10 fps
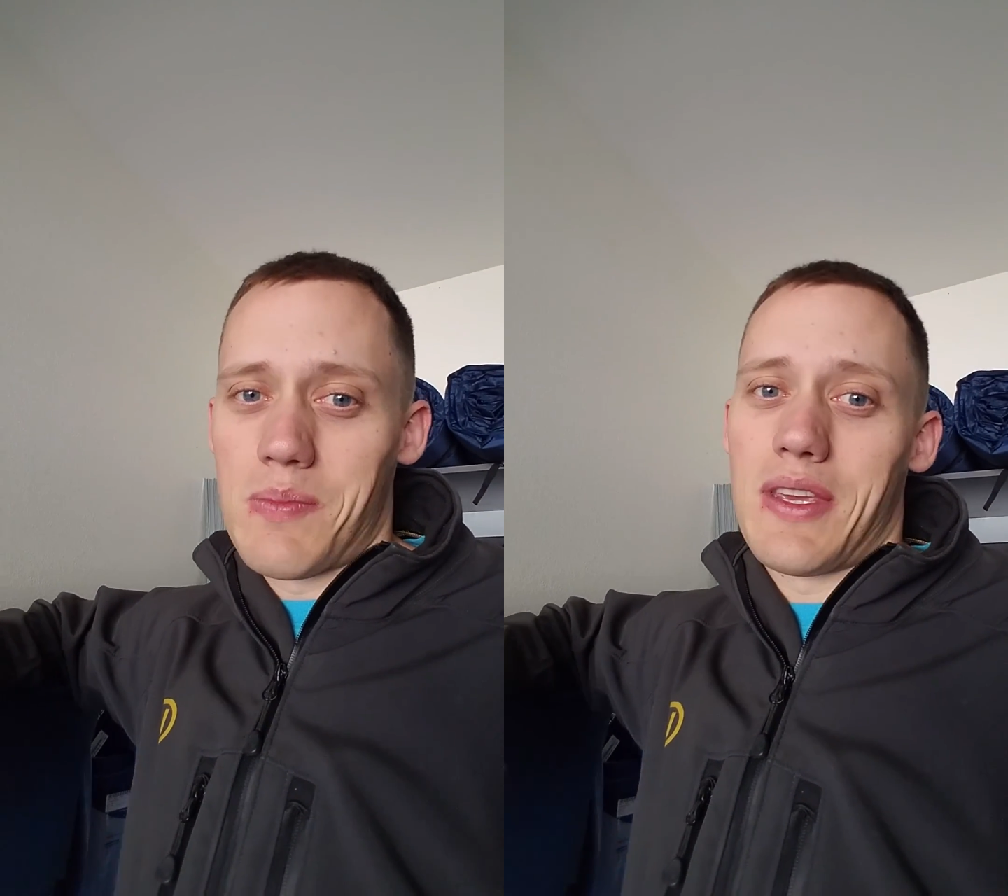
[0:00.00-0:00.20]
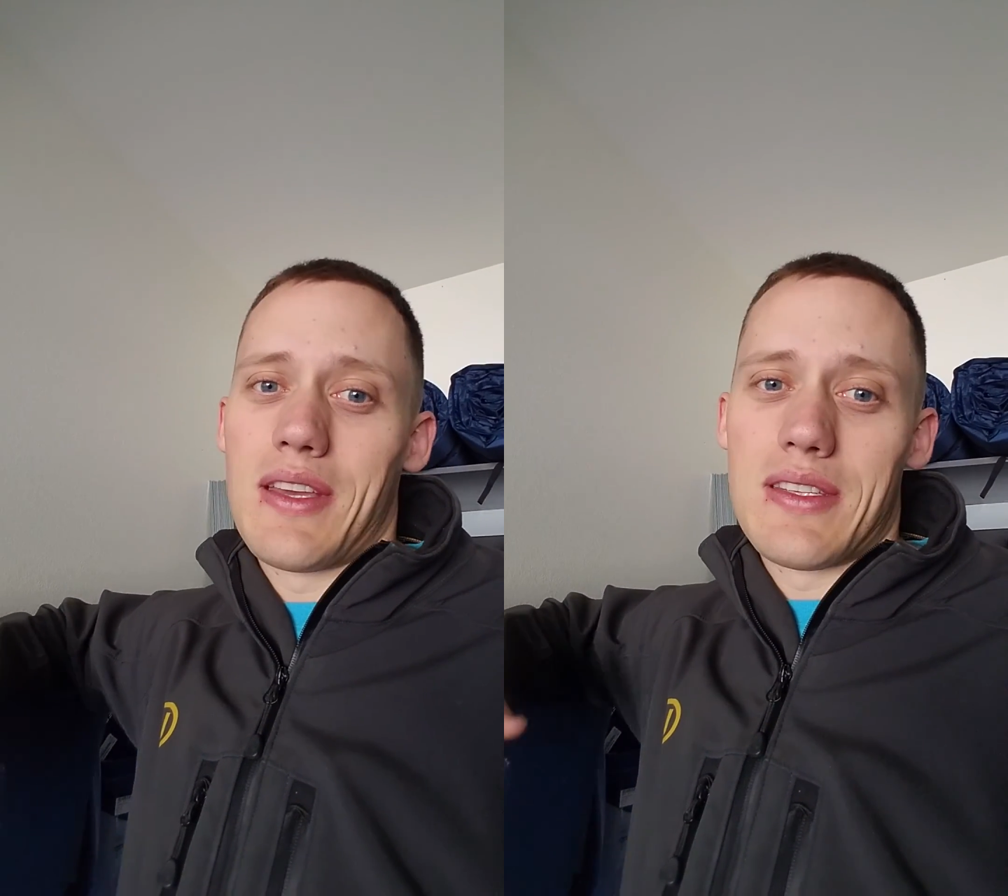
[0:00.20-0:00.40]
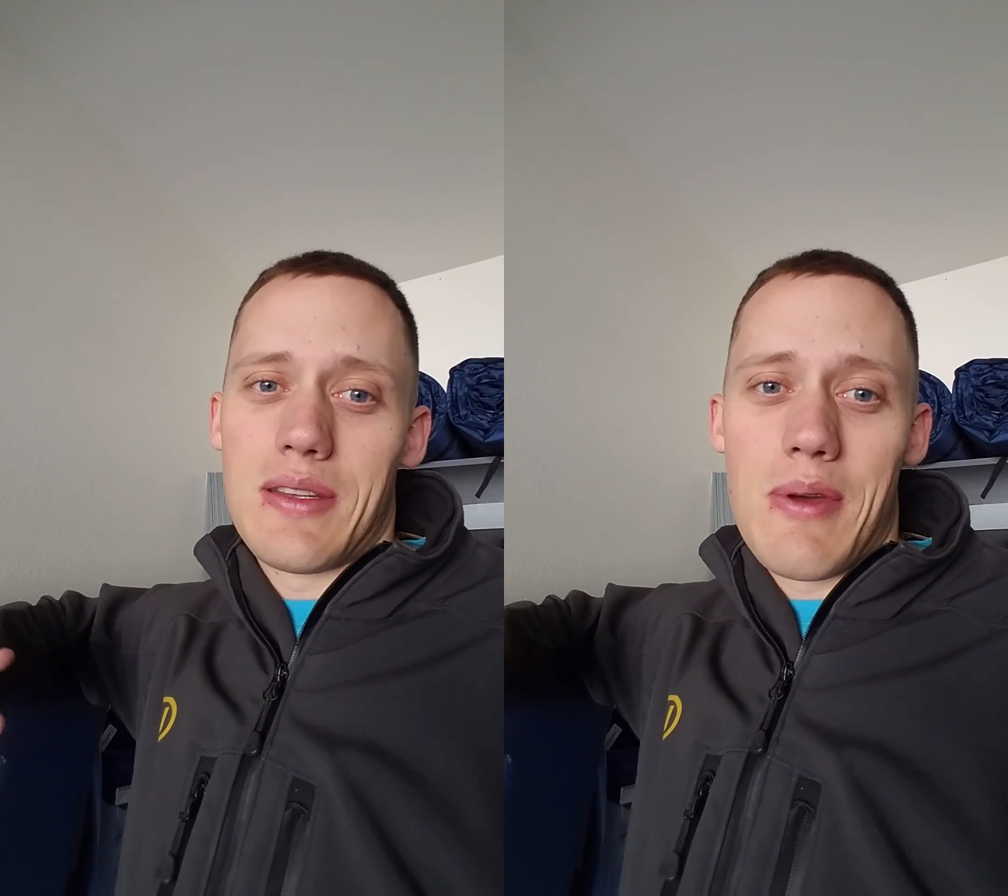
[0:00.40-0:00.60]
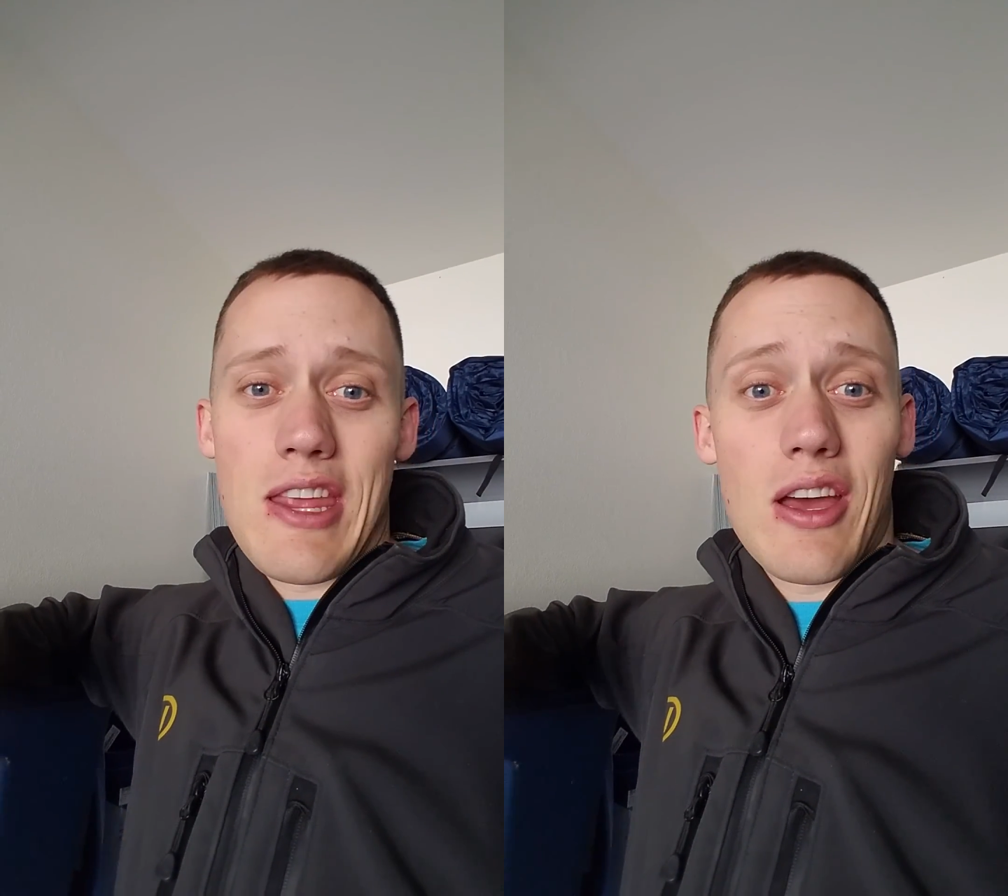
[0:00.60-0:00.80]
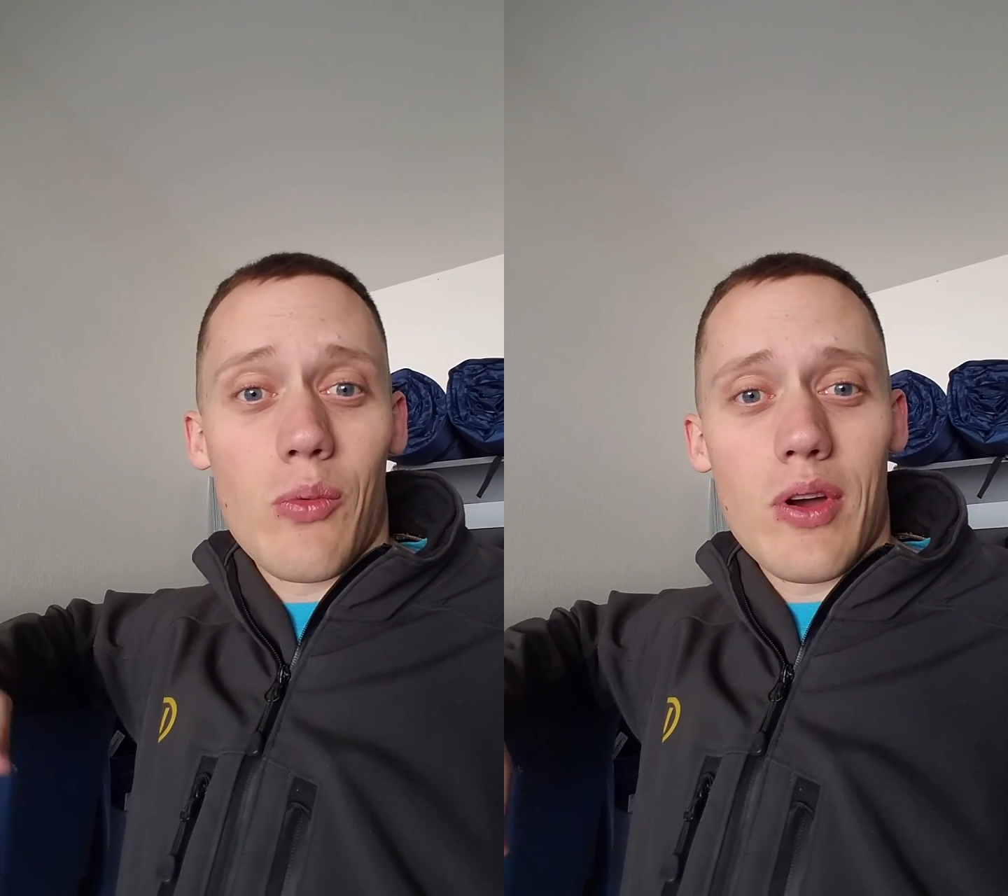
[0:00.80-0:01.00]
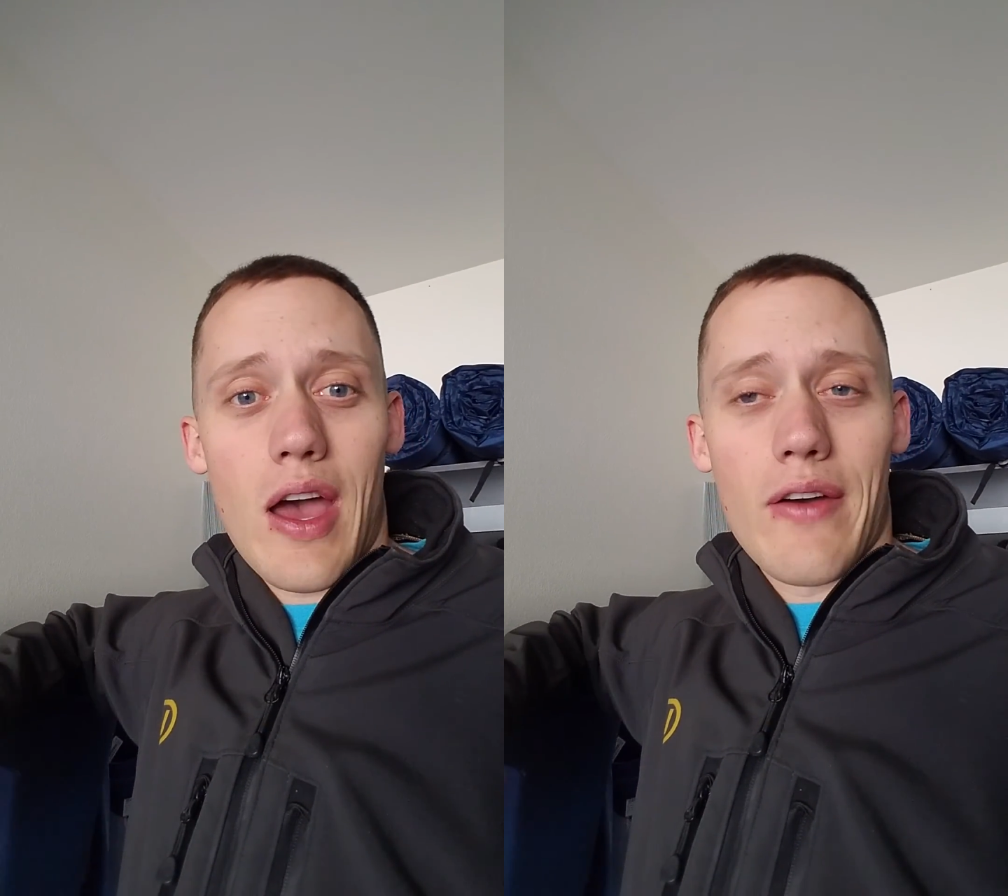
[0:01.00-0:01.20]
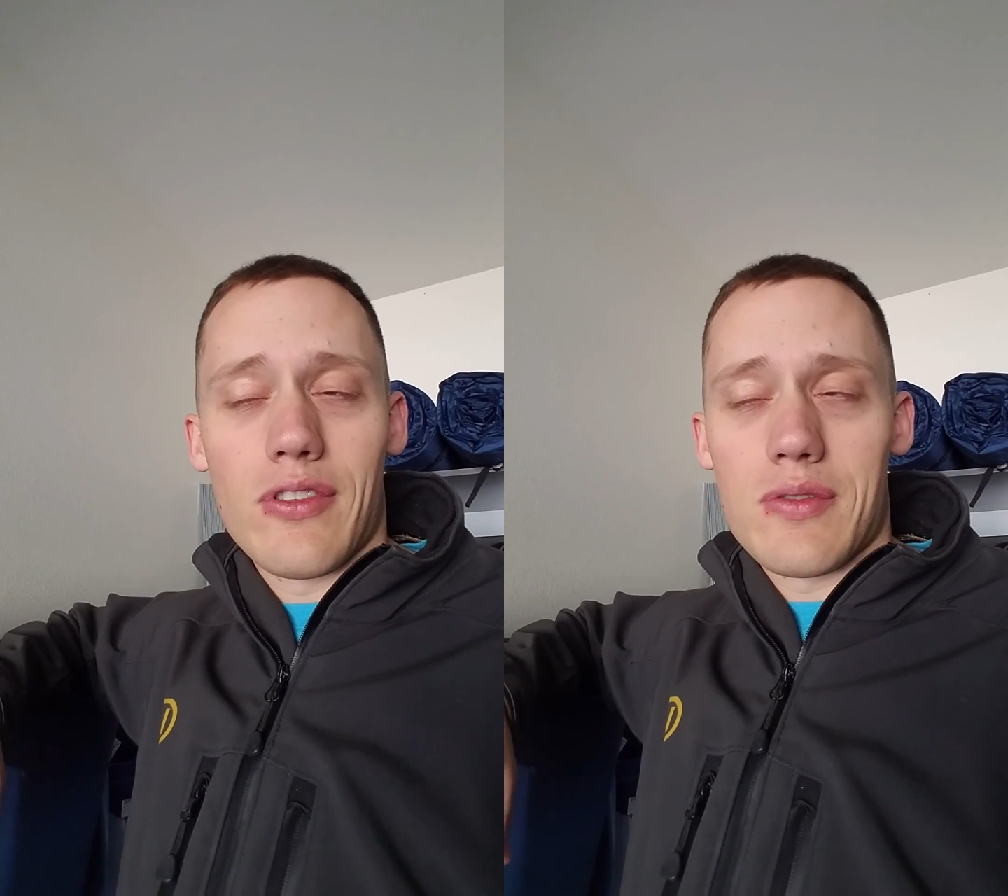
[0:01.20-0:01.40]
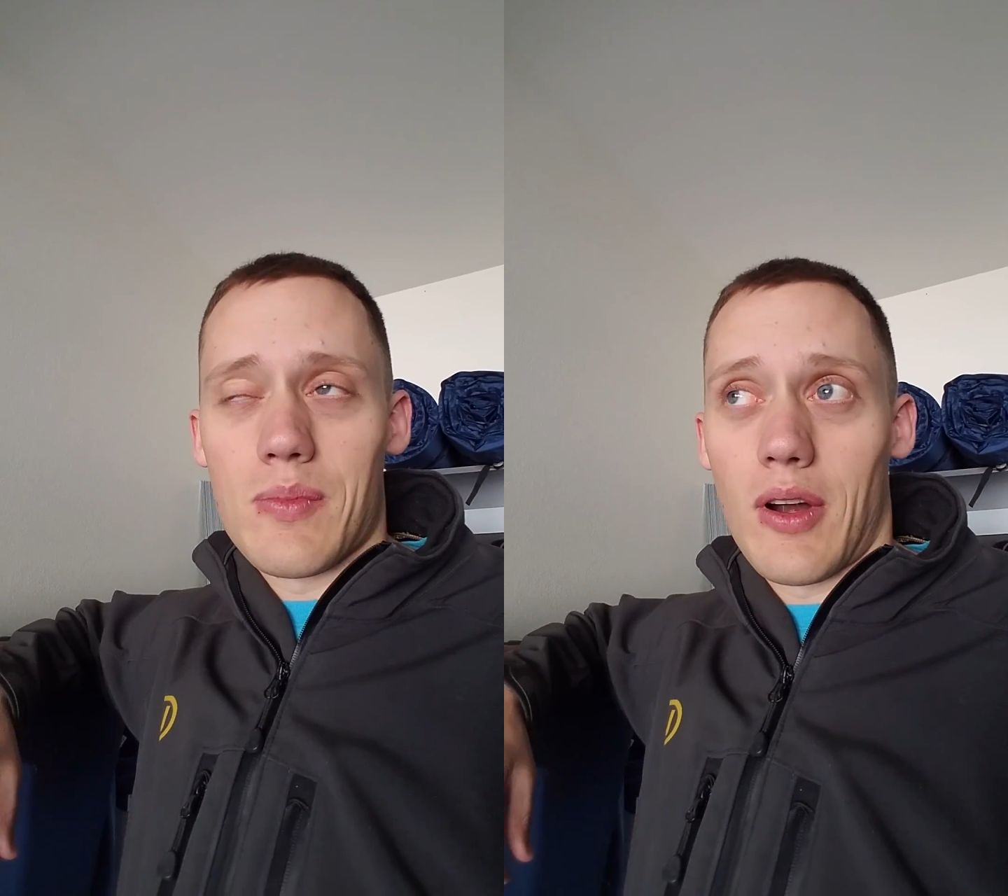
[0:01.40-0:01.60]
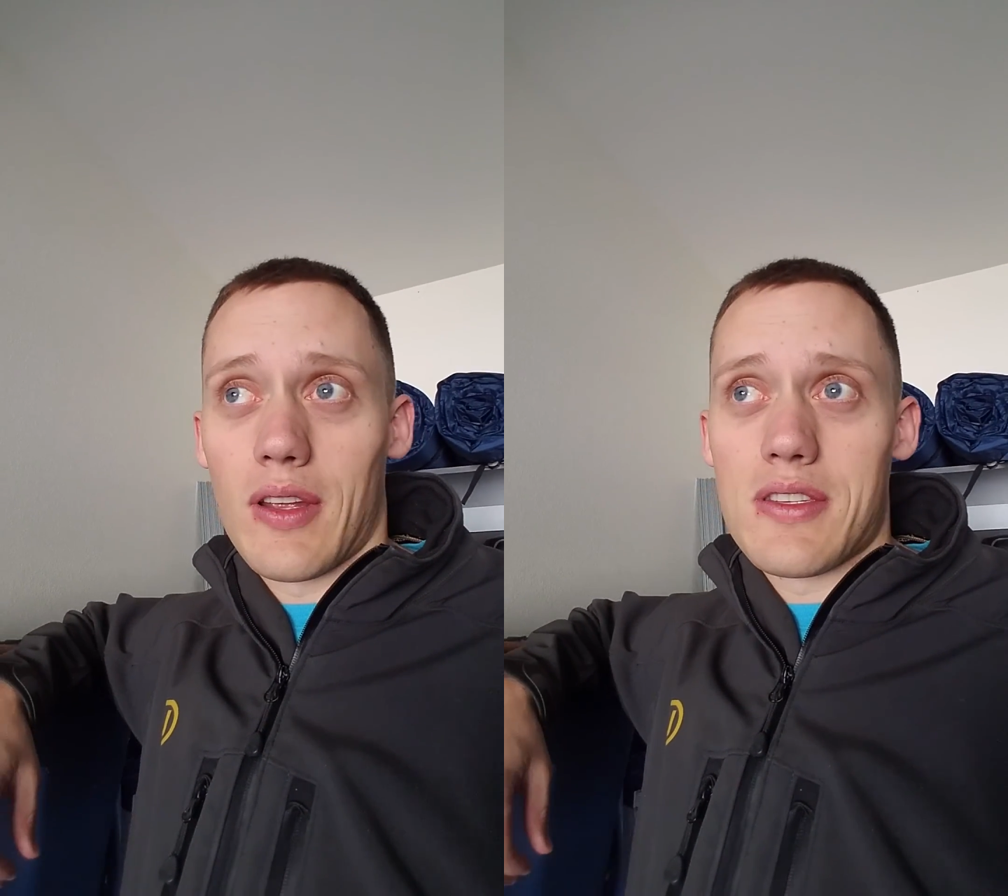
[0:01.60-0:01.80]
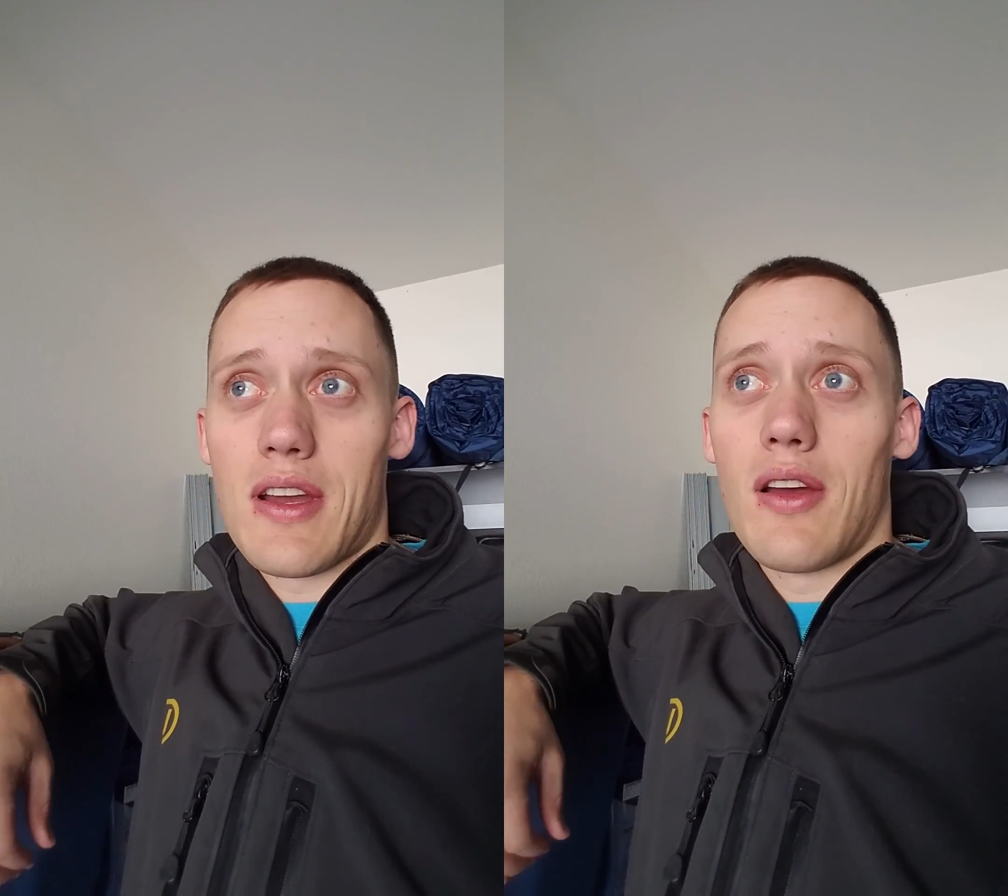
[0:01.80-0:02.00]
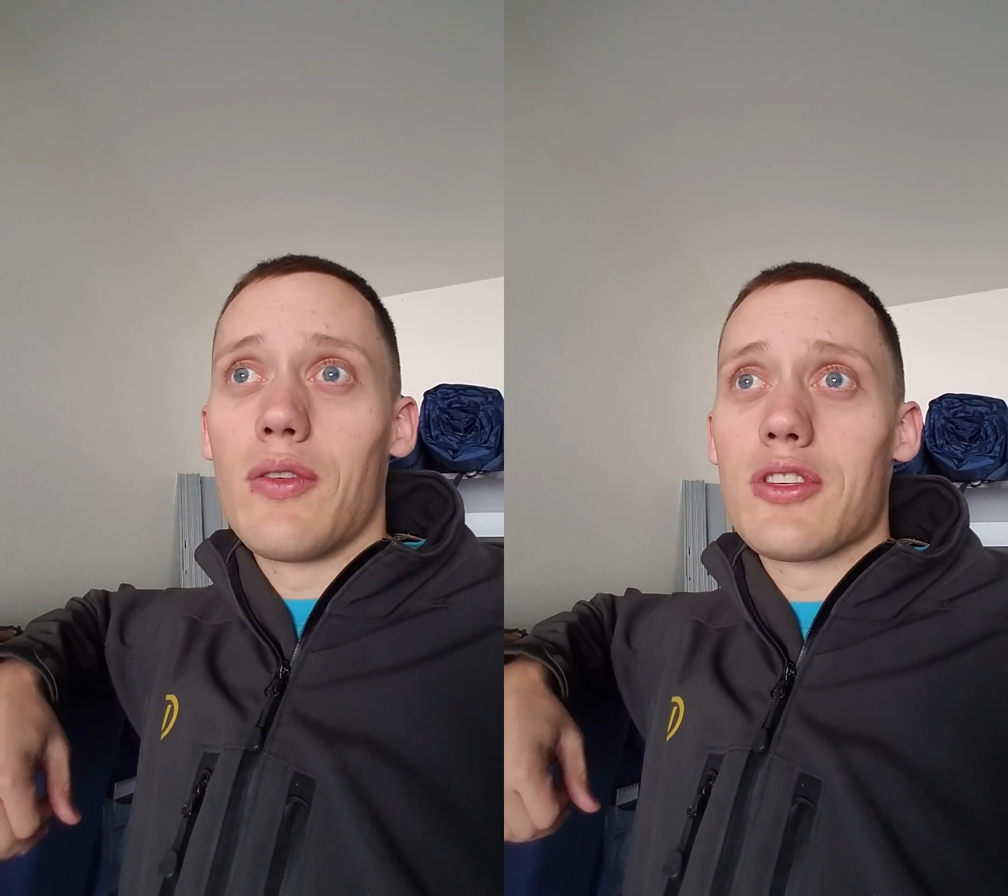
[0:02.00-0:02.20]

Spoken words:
because depending on what aftermarket stereo